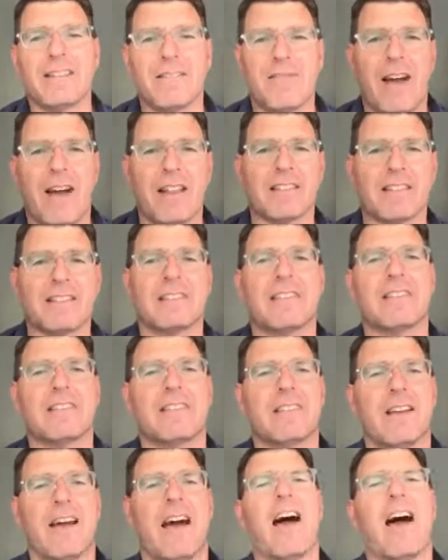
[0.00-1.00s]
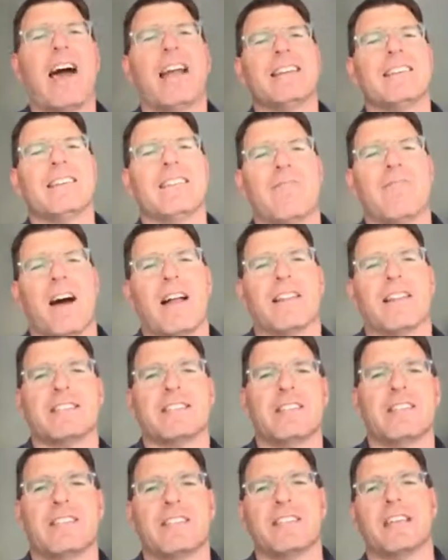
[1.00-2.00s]

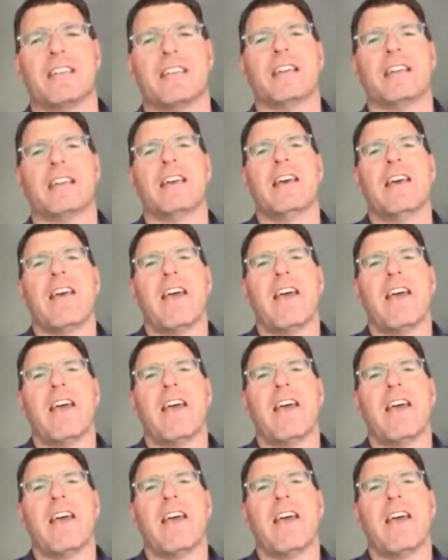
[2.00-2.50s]
volatility,